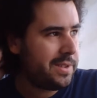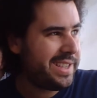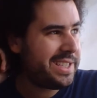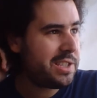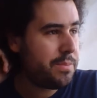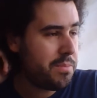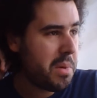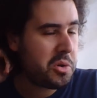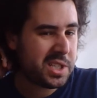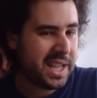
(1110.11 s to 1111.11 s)
This is
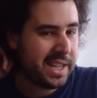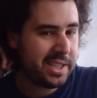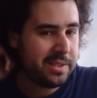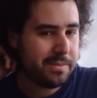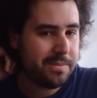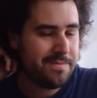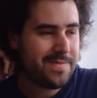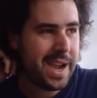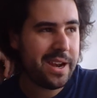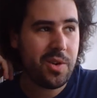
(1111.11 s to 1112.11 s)
most likely,
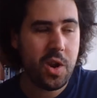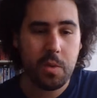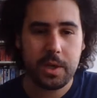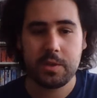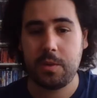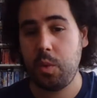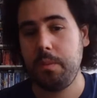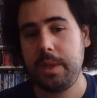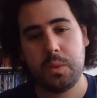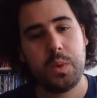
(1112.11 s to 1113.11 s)
I don't know, because it
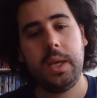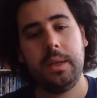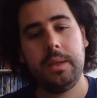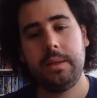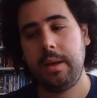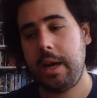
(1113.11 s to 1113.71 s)
will between...